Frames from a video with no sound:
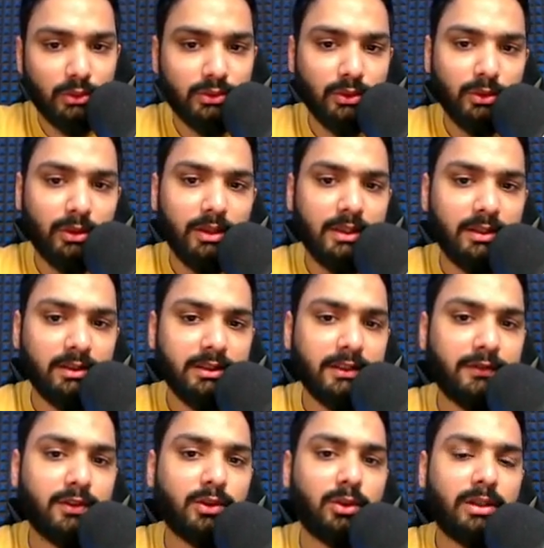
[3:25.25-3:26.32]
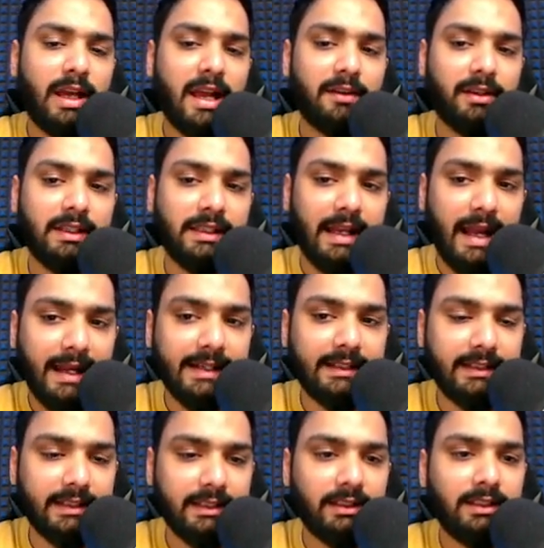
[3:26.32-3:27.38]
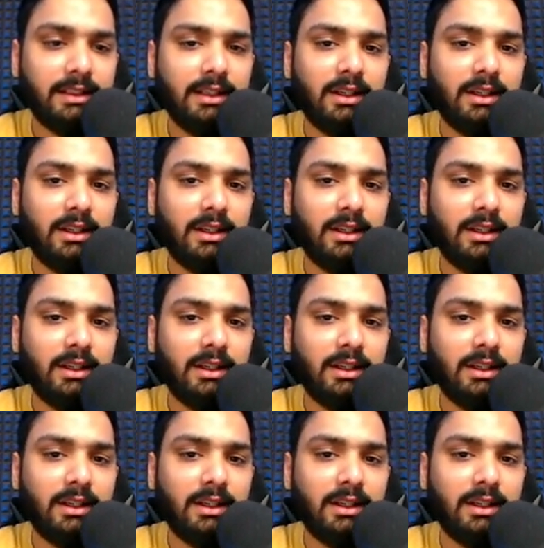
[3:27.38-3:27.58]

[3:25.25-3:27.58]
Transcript: So here, if you don't have any idea